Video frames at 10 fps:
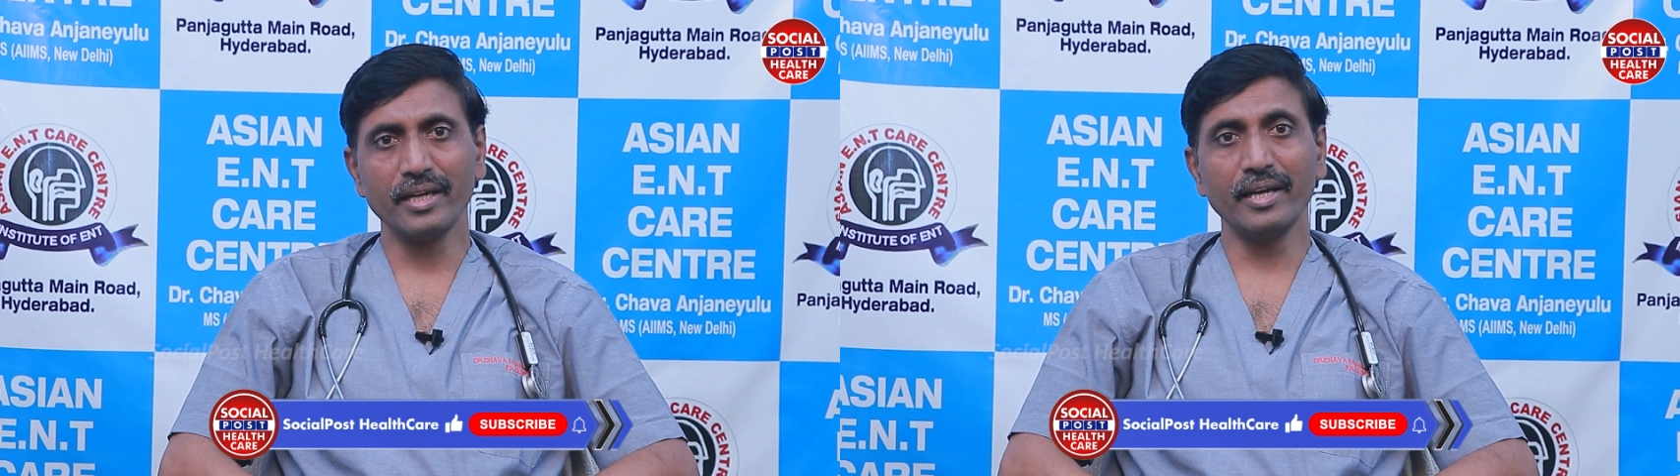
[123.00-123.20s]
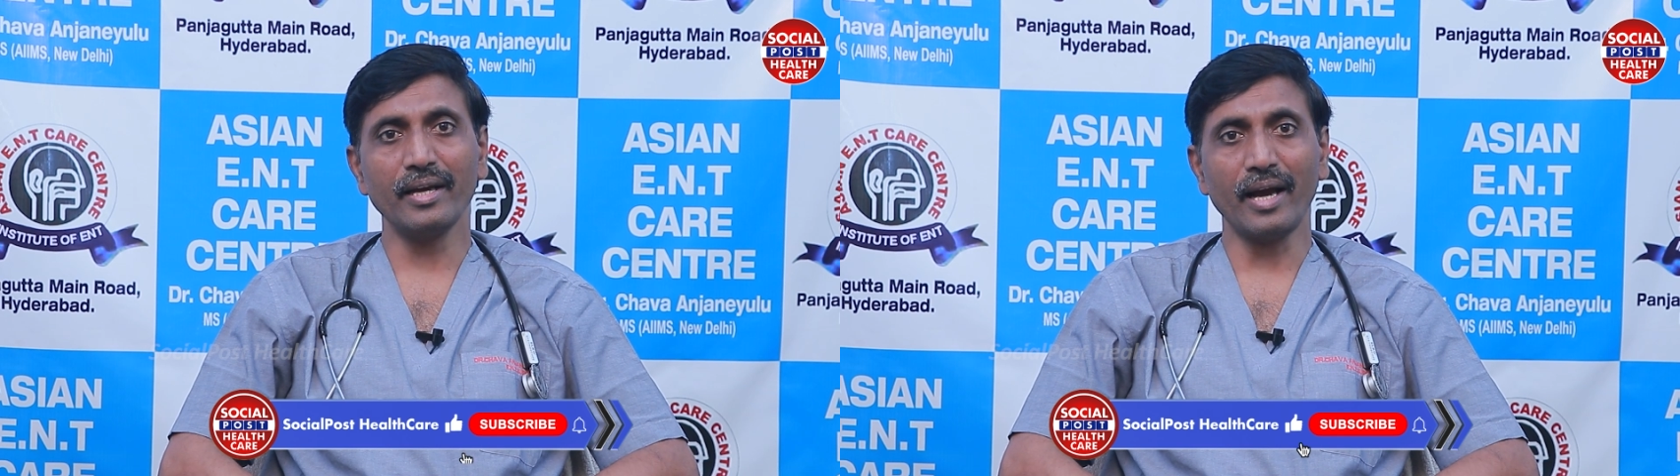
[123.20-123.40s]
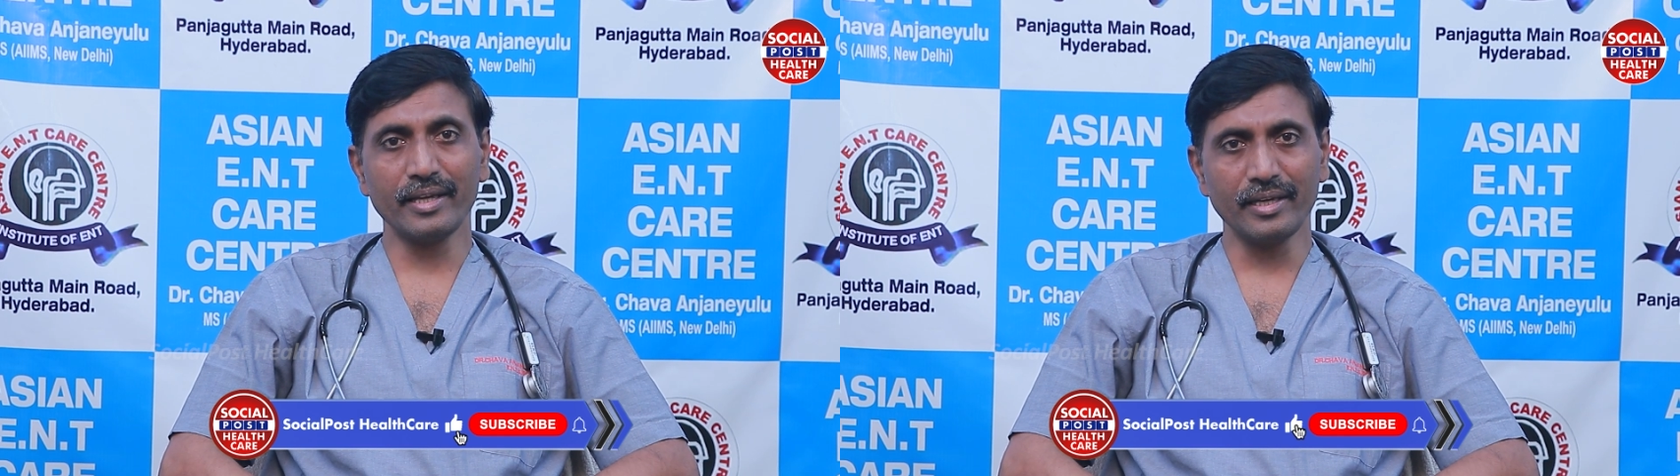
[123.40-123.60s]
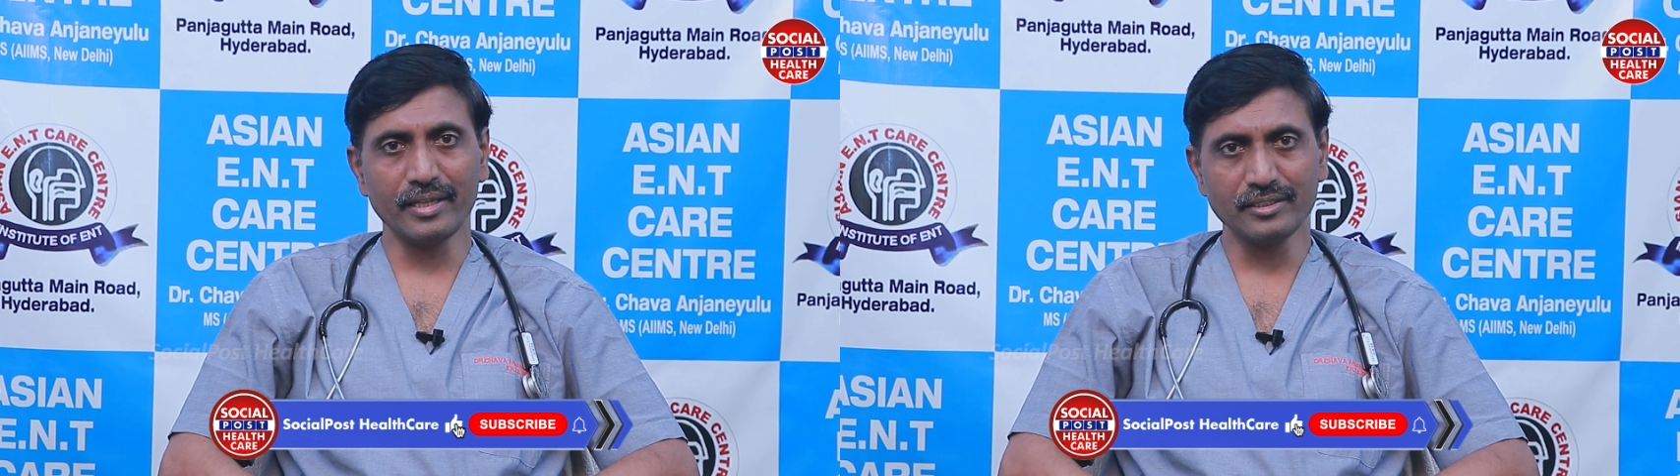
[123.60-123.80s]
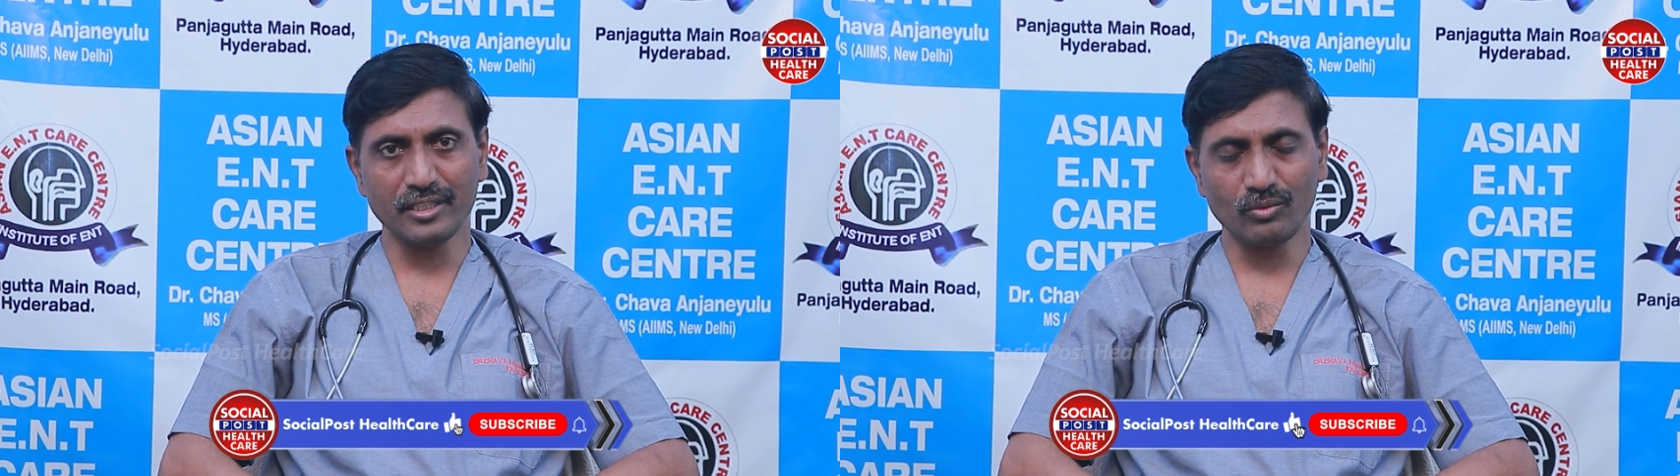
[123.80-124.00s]
and
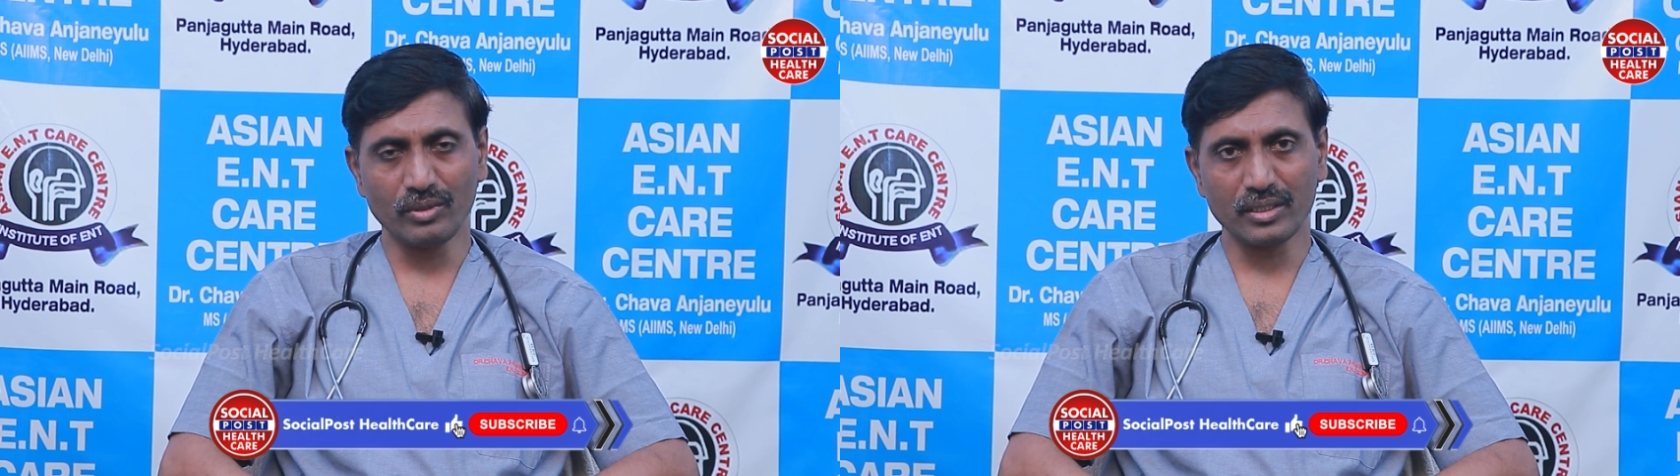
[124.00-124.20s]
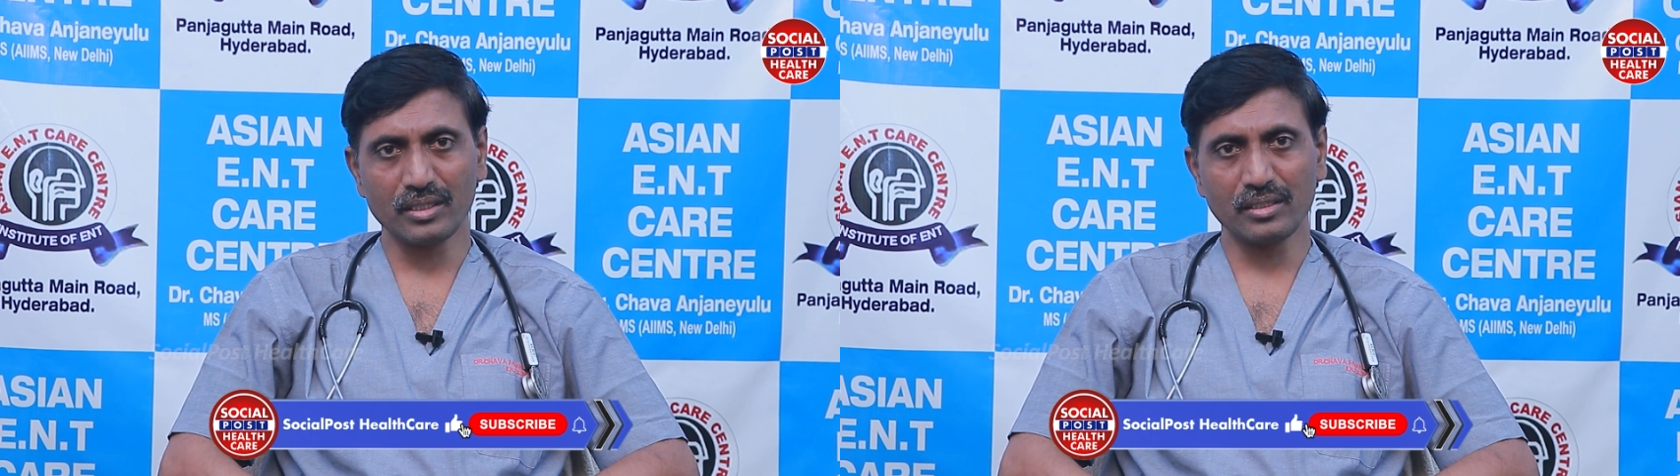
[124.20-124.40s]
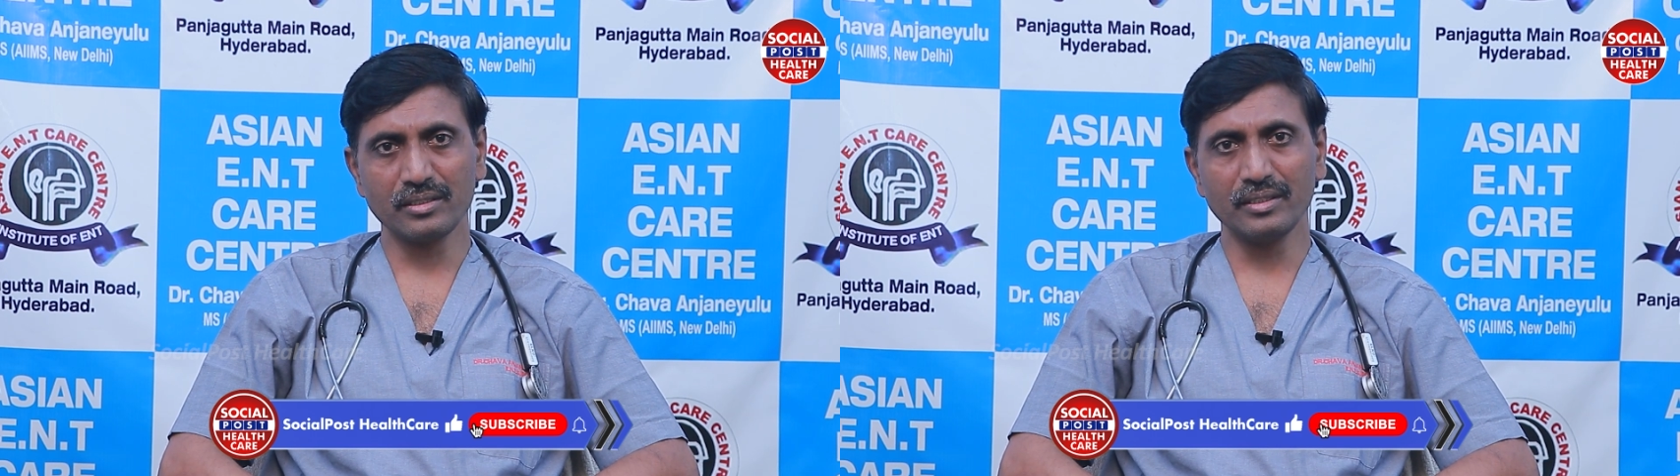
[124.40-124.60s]
agriculture workers,